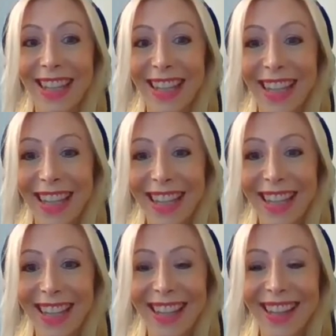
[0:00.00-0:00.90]

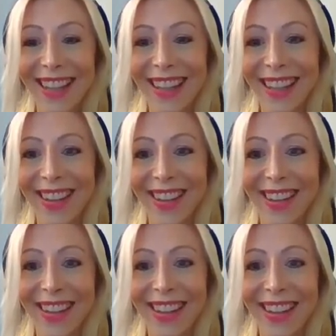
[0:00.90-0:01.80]

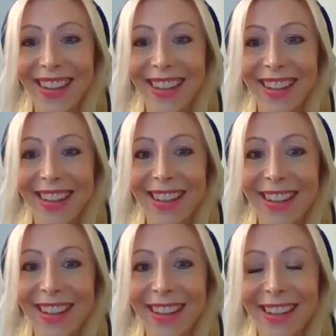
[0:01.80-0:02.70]

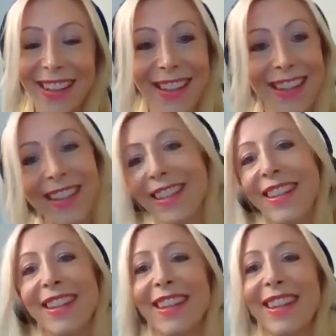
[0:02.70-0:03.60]

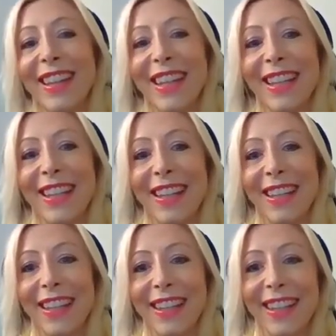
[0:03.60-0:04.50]

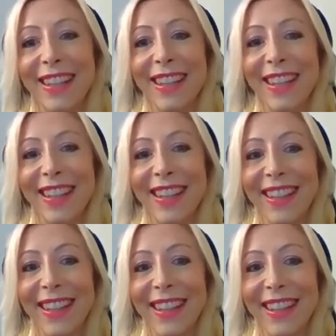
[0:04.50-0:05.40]

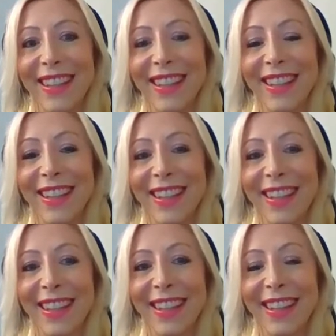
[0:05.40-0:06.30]

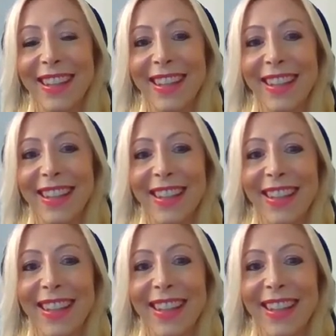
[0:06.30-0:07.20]

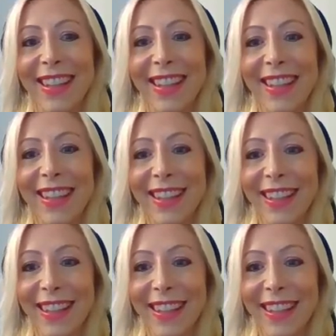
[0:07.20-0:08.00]
(silent)